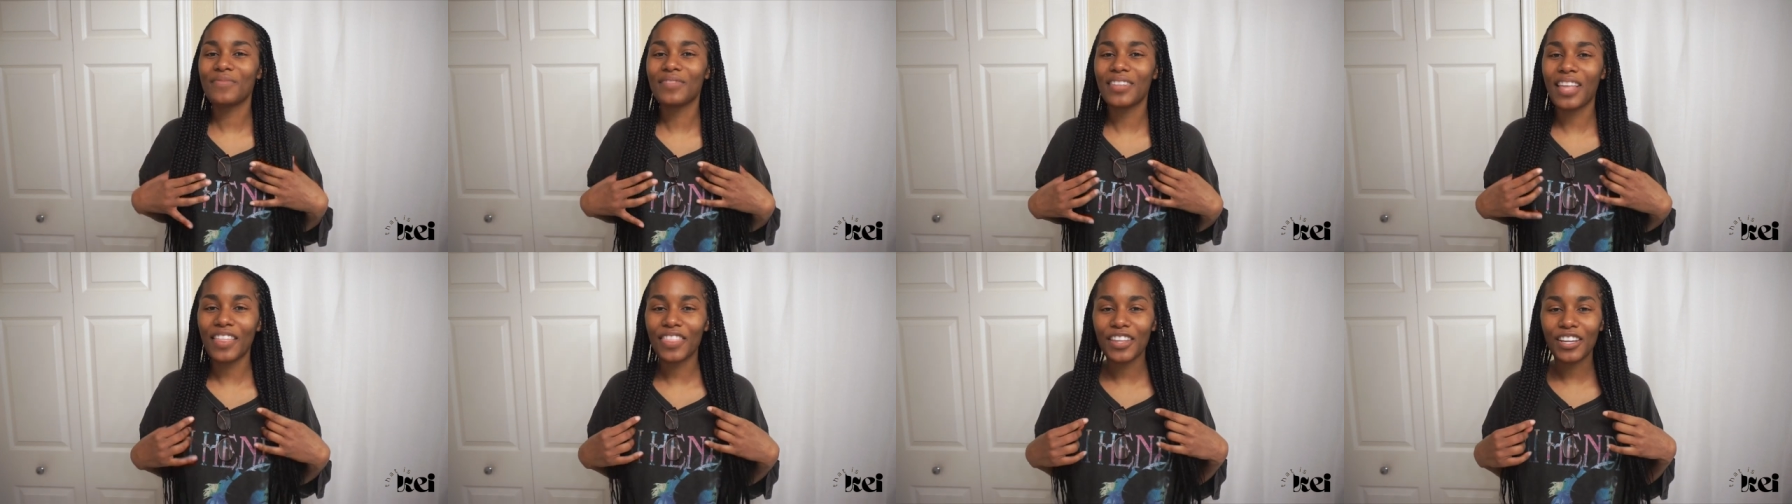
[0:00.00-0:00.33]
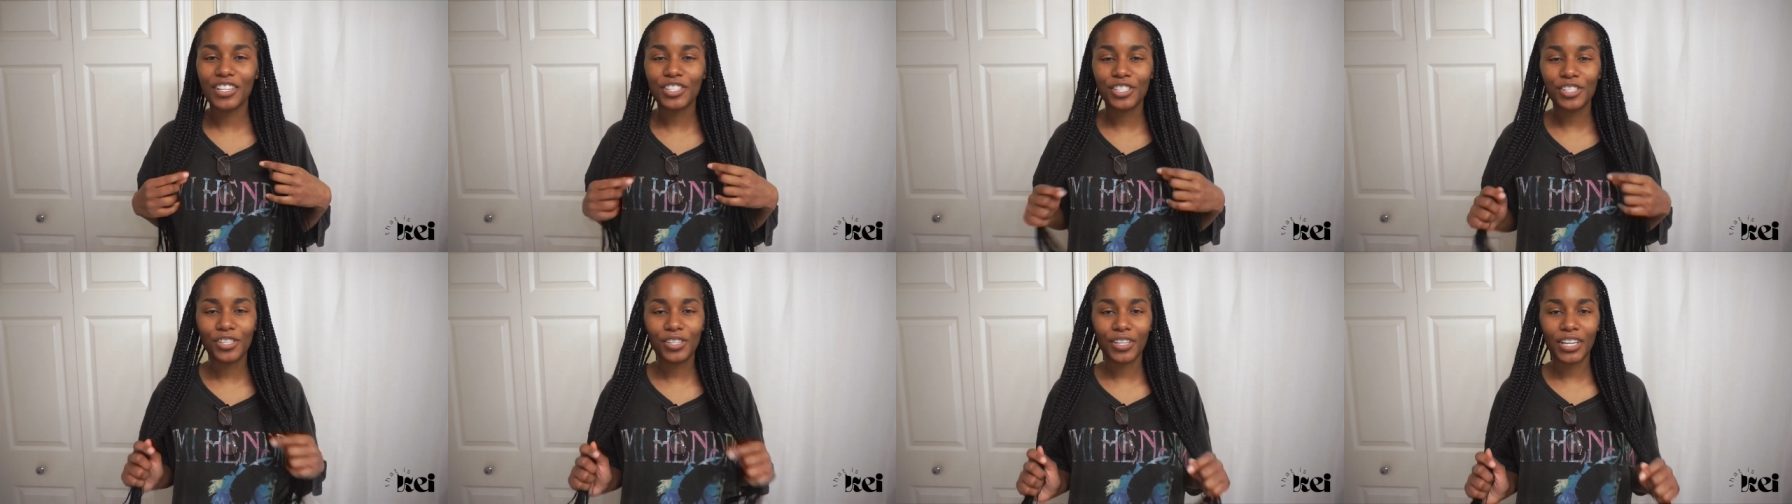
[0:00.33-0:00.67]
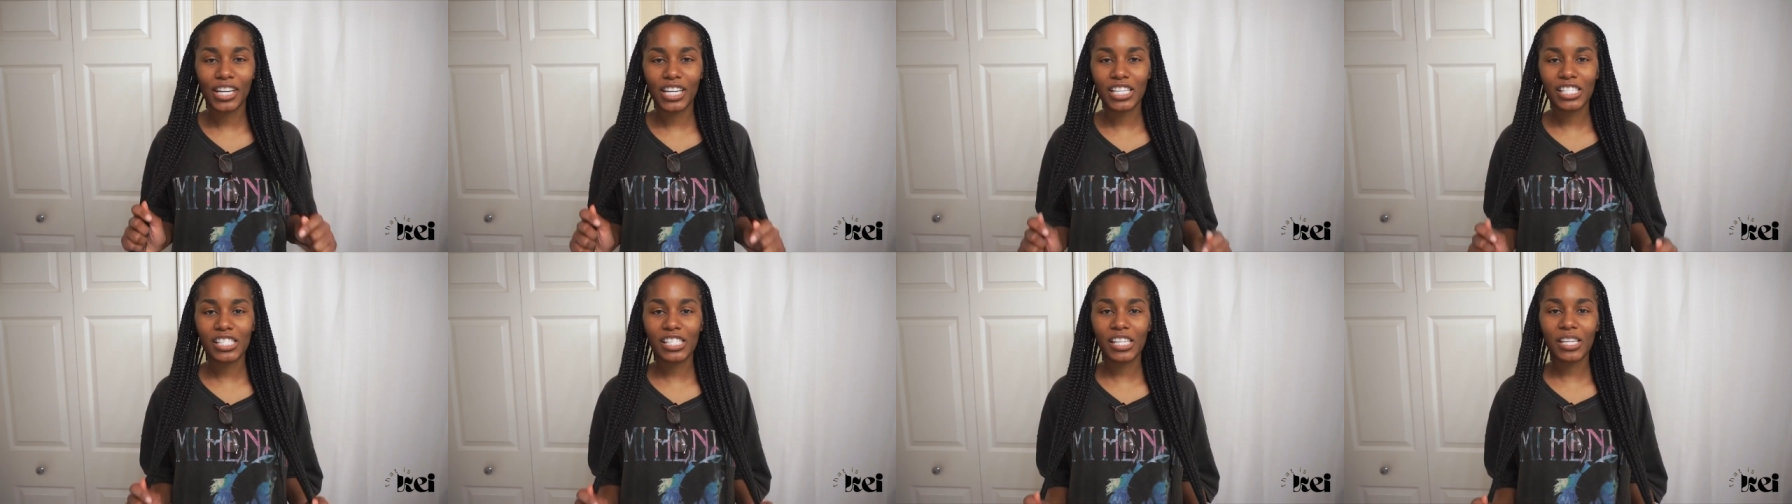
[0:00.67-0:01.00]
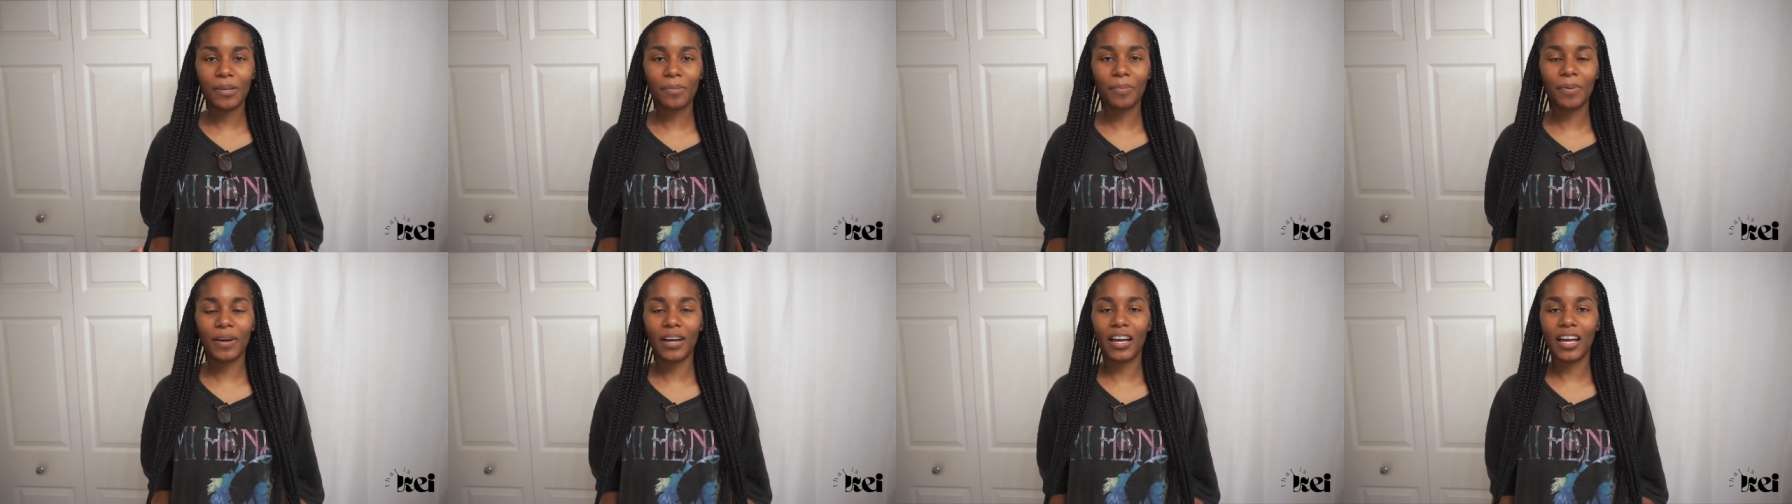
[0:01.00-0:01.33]
nothing too crazy,
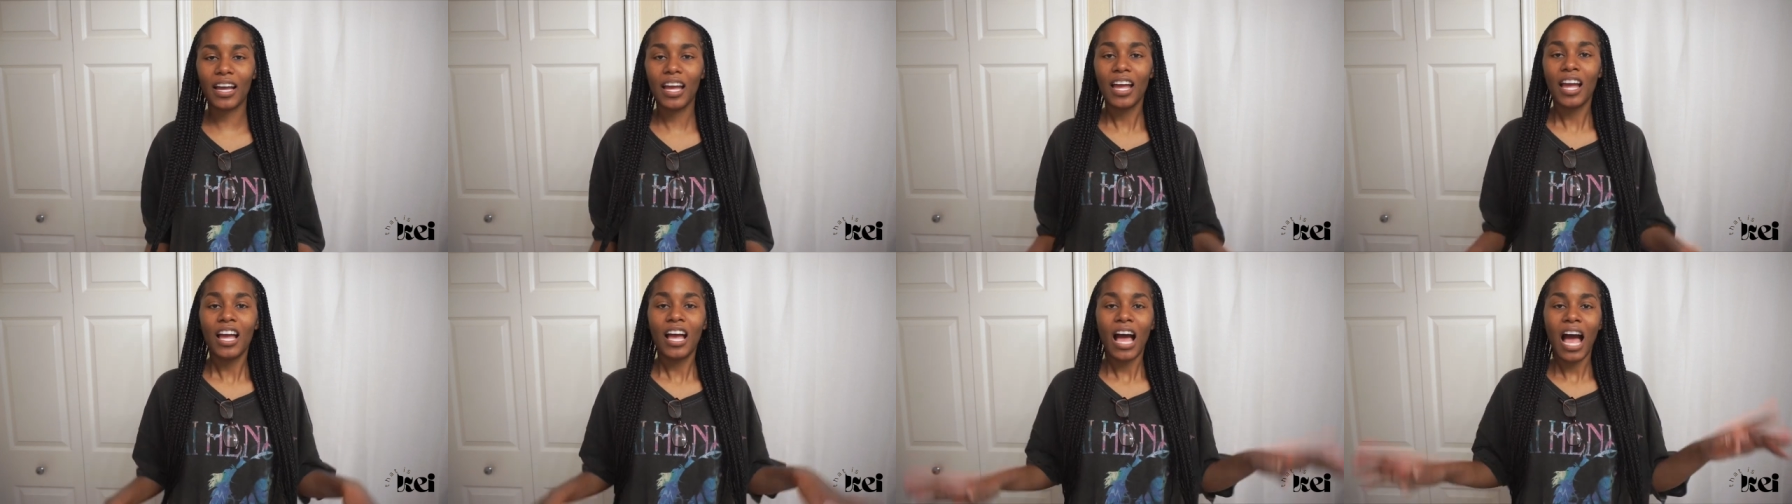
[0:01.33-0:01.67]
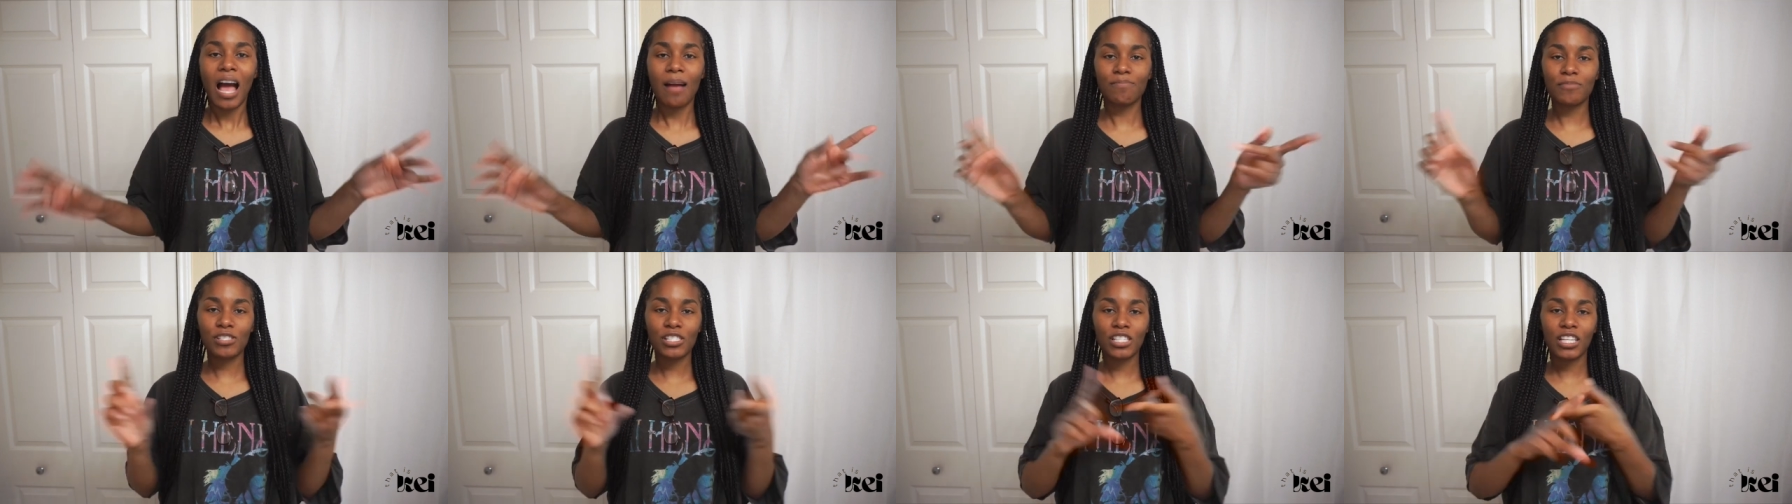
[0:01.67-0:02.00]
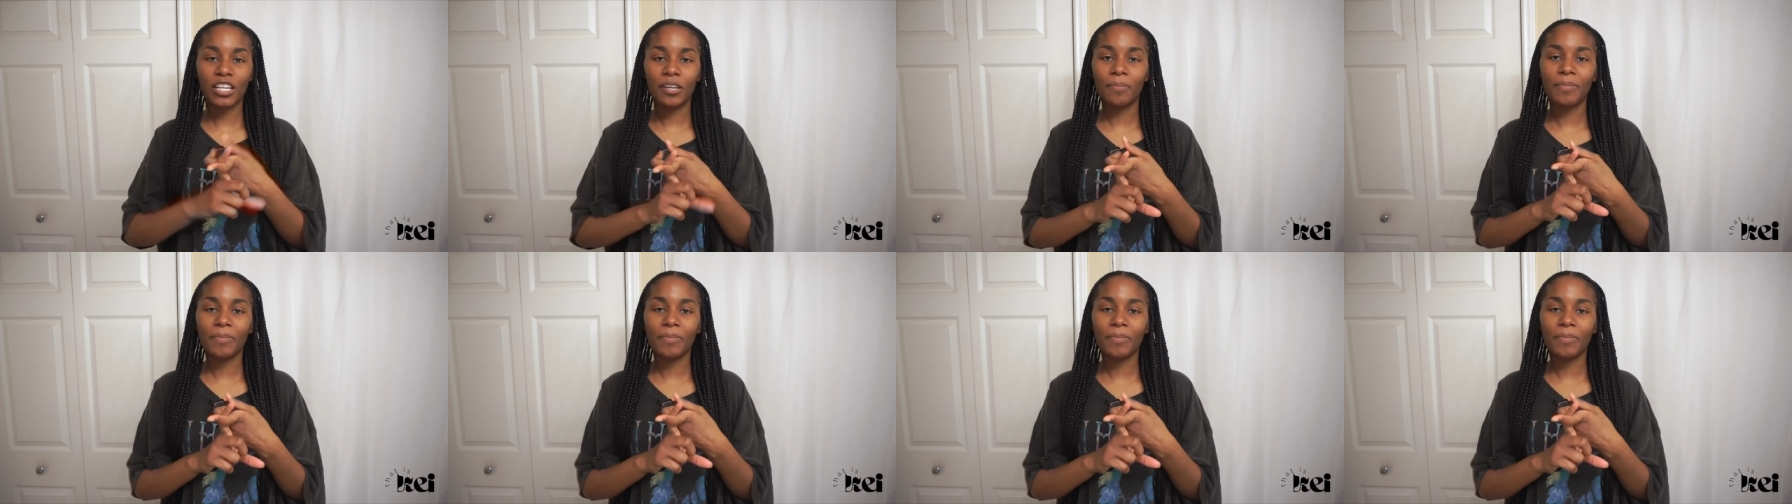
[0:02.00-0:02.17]
but I'm just going